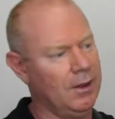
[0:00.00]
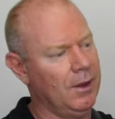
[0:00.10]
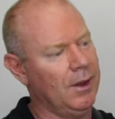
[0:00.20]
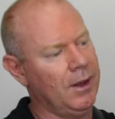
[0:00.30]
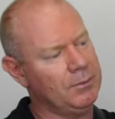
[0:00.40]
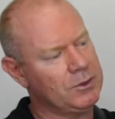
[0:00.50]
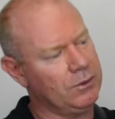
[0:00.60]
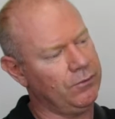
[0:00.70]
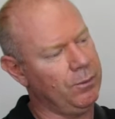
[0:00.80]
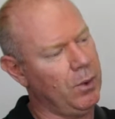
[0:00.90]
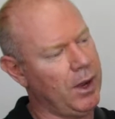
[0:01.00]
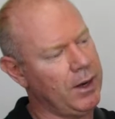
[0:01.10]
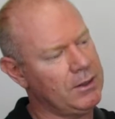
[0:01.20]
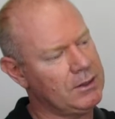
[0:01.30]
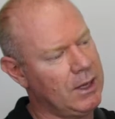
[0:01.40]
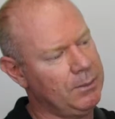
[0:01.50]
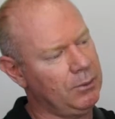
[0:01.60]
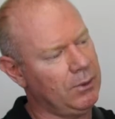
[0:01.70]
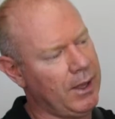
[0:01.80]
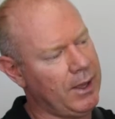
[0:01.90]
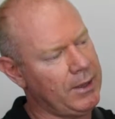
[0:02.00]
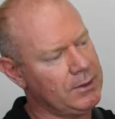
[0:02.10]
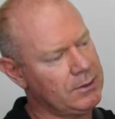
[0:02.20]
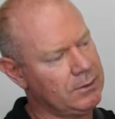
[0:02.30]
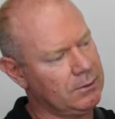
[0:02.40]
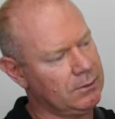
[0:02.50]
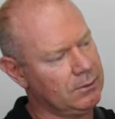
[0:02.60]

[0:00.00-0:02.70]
so from my own example, has